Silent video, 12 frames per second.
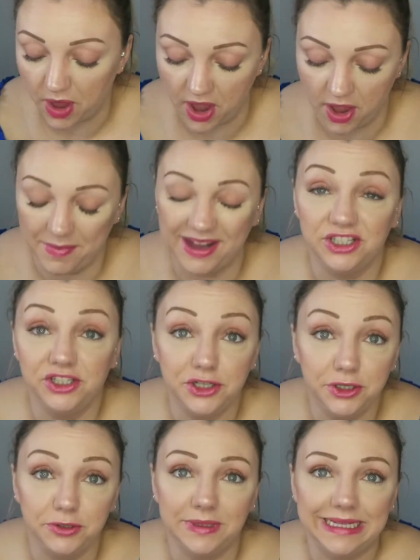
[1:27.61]
I
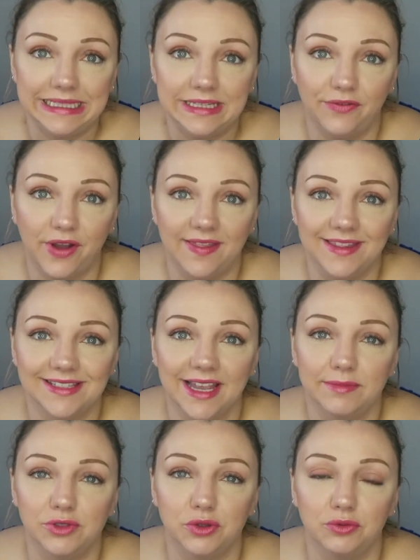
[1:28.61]
do need to find the
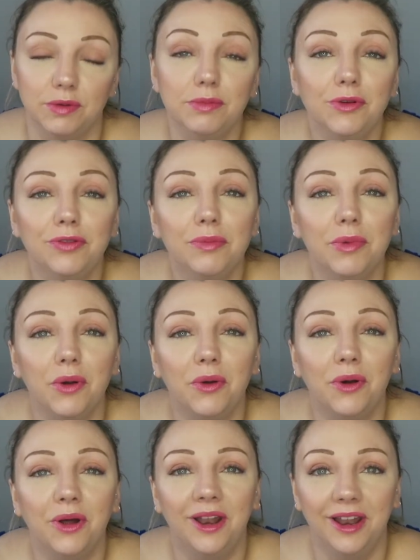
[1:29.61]
time to remove them
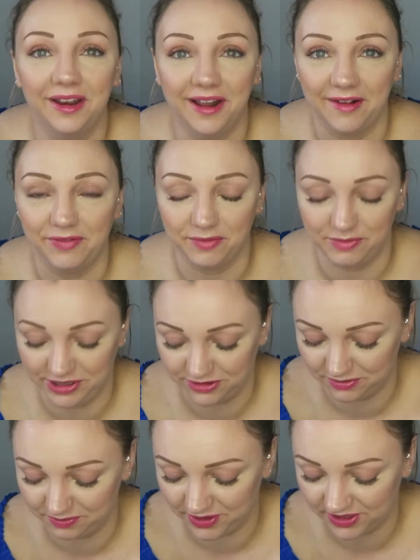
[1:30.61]
all and have them
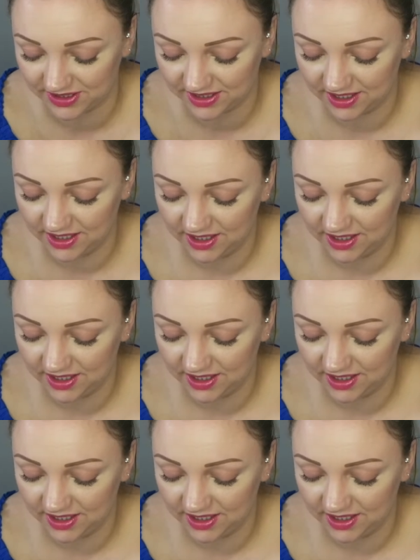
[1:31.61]
redone, but